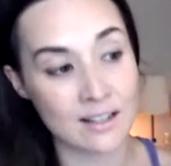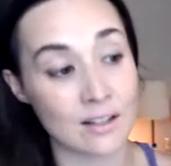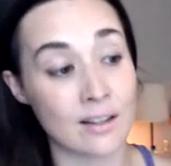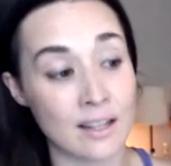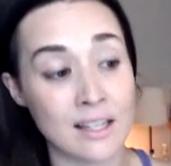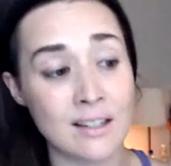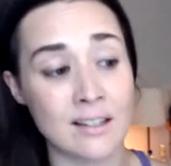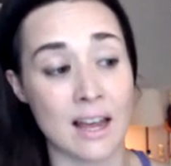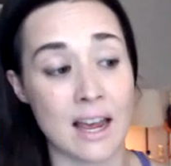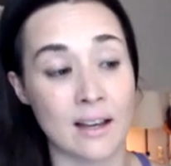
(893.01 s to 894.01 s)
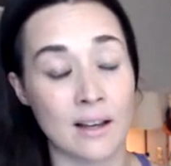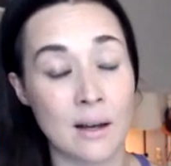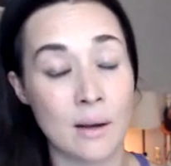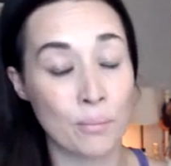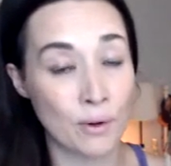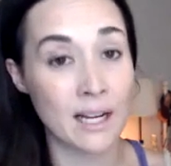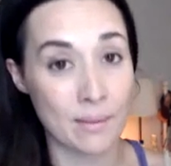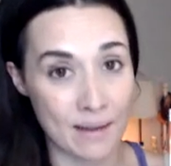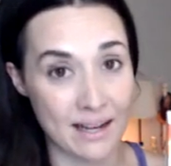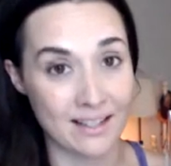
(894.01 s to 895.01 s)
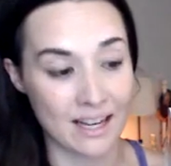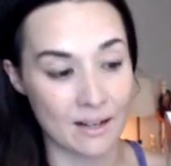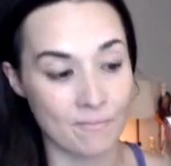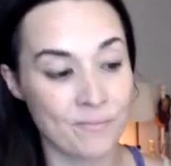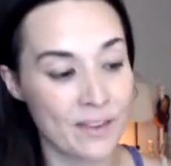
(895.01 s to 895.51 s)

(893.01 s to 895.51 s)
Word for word: So this is like pretty amazing.